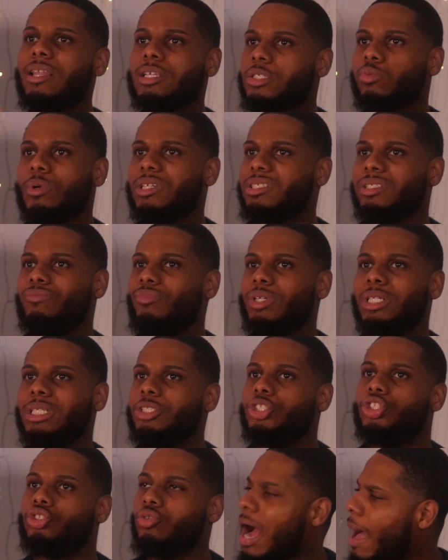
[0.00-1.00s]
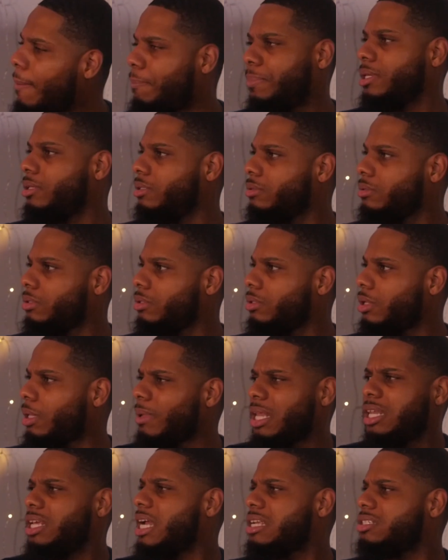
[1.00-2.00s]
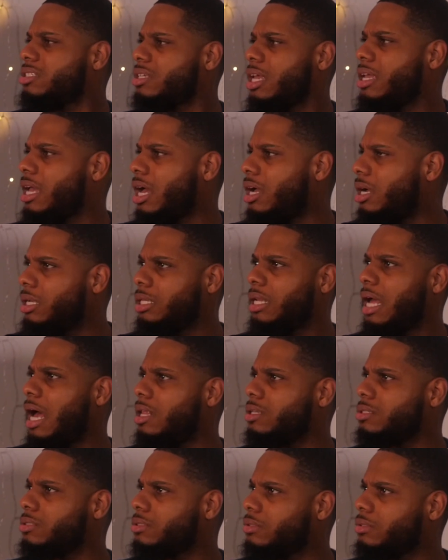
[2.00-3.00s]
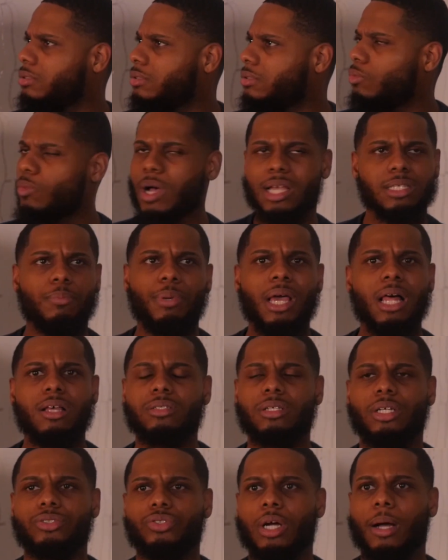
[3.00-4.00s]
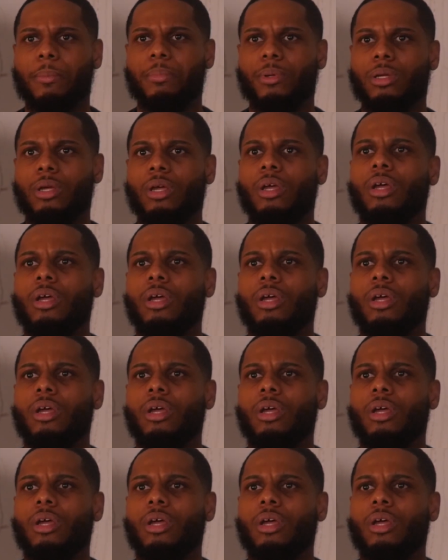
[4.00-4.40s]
the balance wasn't really dropping. I'm like, nigga, I just gave y'all $100. Why is the balance not